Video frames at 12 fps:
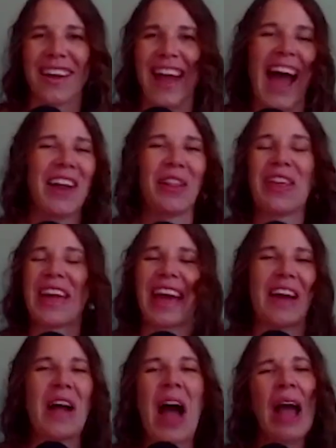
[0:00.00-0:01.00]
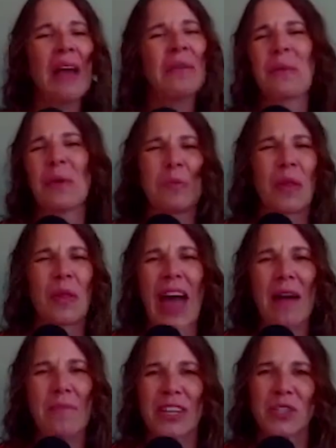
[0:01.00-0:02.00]
And I don't think I really want to put
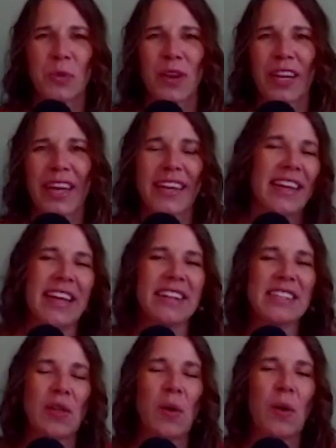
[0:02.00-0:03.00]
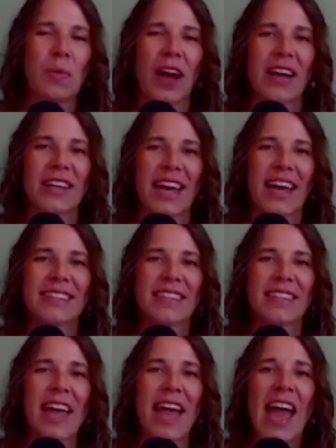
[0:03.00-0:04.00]
that much work into the whole process.